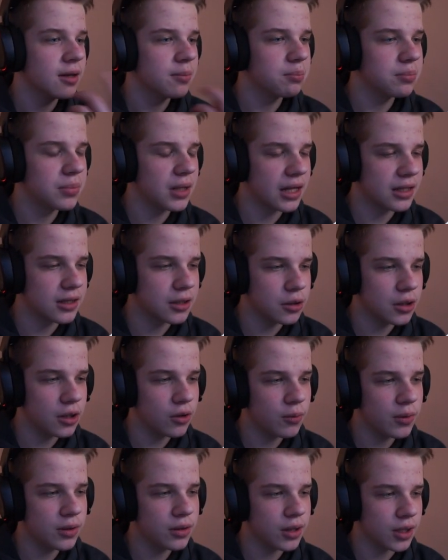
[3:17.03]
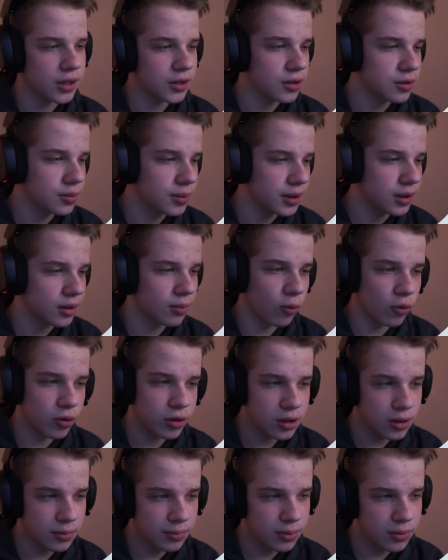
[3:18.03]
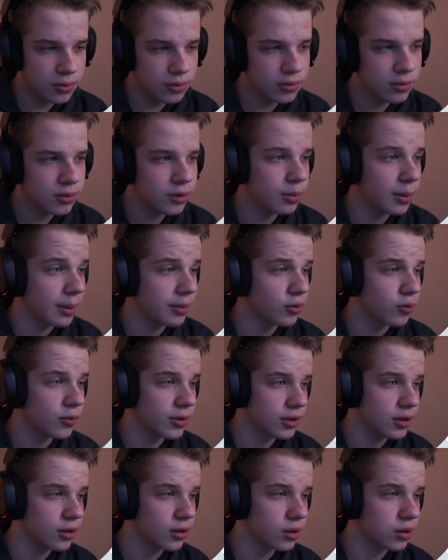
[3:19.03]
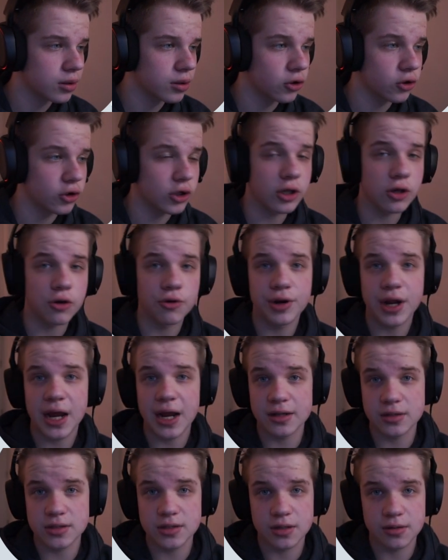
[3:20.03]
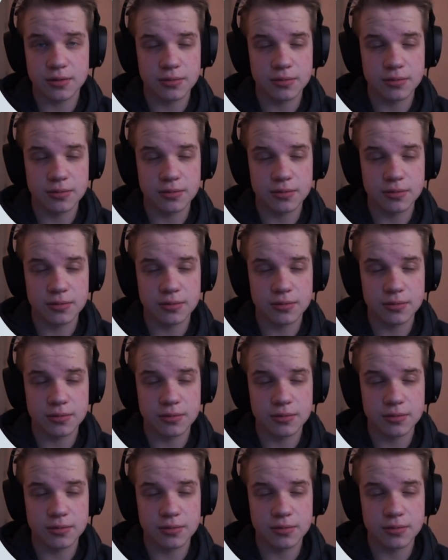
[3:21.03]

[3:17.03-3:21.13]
Like these other ones, like this one's more simple, so maybe you want this, so you click on editor,